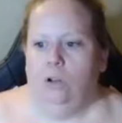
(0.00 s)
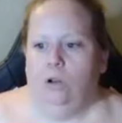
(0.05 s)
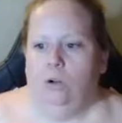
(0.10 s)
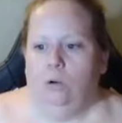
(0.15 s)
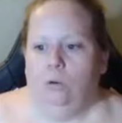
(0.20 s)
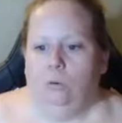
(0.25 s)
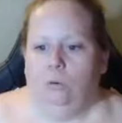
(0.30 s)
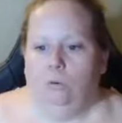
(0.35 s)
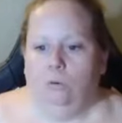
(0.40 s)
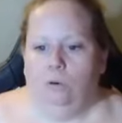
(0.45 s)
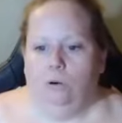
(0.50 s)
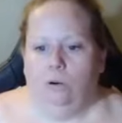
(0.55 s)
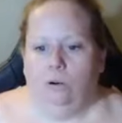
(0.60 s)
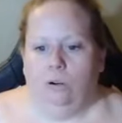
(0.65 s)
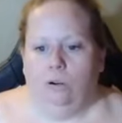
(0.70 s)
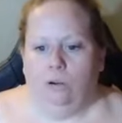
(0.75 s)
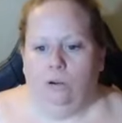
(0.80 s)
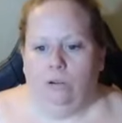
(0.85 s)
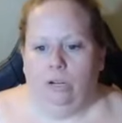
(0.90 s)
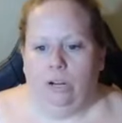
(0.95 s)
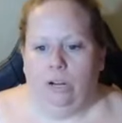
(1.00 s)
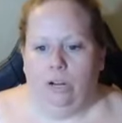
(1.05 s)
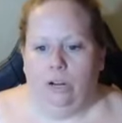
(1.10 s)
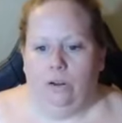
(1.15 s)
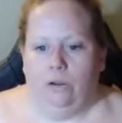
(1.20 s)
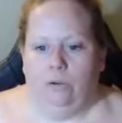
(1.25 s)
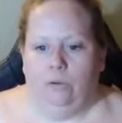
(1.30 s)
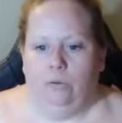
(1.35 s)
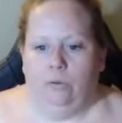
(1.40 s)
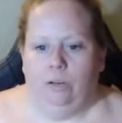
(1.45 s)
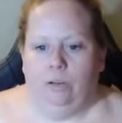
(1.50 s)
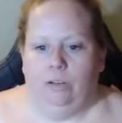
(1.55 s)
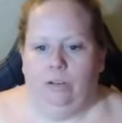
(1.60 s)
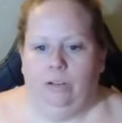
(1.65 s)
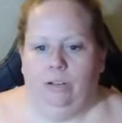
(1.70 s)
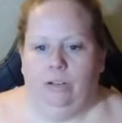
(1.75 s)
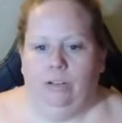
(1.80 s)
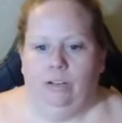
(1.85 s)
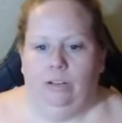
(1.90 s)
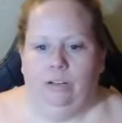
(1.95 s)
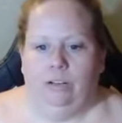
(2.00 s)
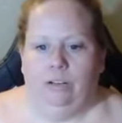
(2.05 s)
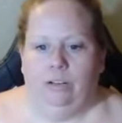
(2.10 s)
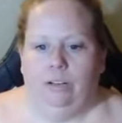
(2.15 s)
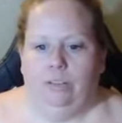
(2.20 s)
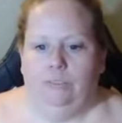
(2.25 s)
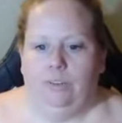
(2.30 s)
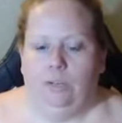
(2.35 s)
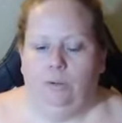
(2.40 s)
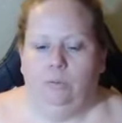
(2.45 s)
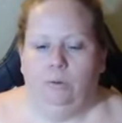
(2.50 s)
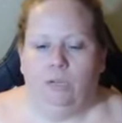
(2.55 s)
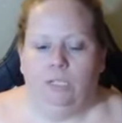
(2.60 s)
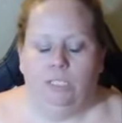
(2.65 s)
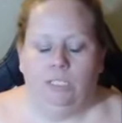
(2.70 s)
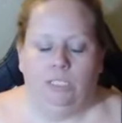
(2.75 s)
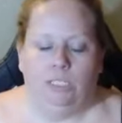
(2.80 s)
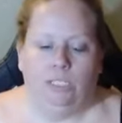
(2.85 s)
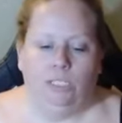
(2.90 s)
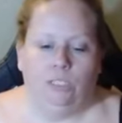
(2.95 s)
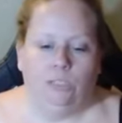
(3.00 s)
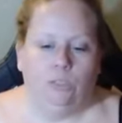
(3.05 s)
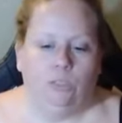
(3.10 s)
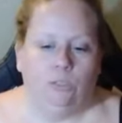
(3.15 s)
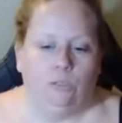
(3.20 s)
or, you know, if you wanted to